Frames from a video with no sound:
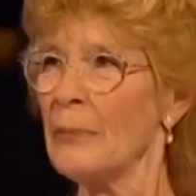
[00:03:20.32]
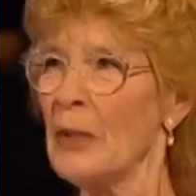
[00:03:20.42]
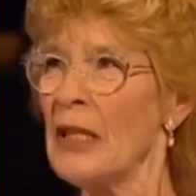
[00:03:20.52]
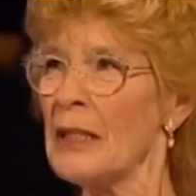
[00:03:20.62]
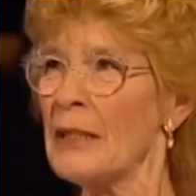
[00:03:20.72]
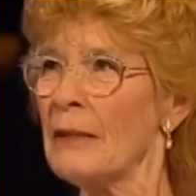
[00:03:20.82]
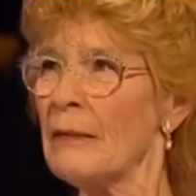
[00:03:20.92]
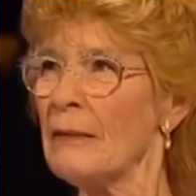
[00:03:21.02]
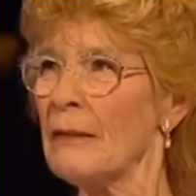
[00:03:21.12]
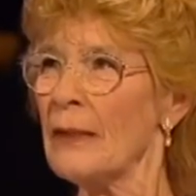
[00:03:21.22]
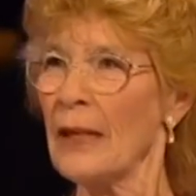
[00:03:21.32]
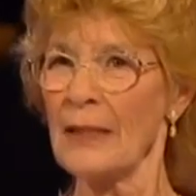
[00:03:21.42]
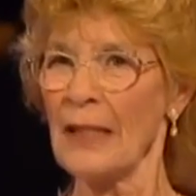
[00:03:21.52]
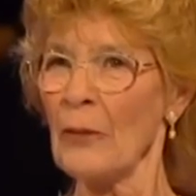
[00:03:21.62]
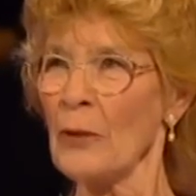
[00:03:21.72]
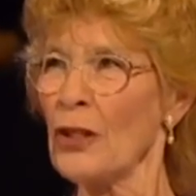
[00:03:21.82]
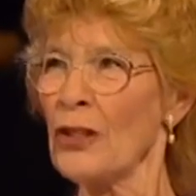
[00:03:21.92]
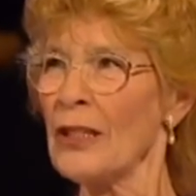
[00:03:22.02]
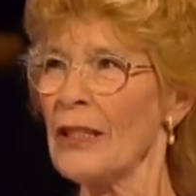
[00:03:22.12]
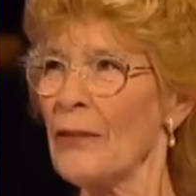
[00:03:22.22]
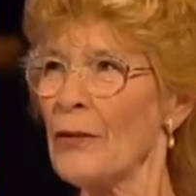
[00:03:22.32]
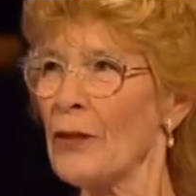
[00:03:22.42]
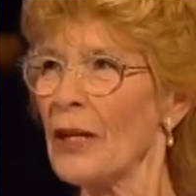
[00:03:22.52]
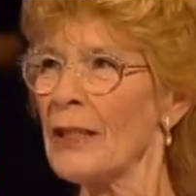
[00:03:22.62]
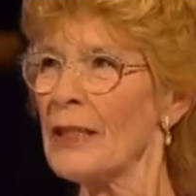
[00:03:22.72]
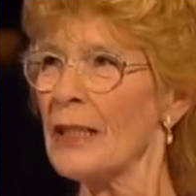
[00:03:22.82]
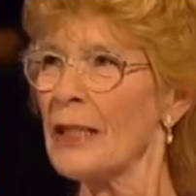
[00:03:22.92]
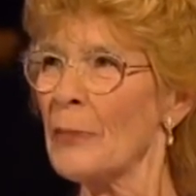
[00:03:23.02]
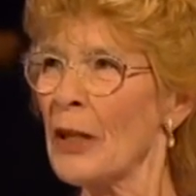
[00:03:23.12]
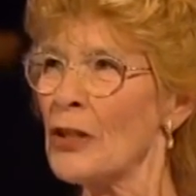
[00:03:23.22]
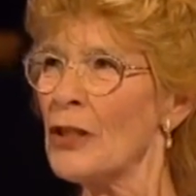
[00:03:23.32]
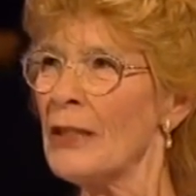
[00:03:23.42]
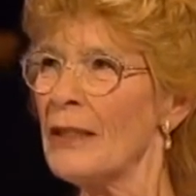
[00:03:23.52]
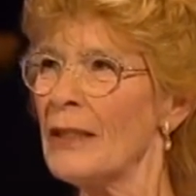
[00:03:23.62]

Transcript: and meat, and uh, sandwiches, and everything else you can imagine.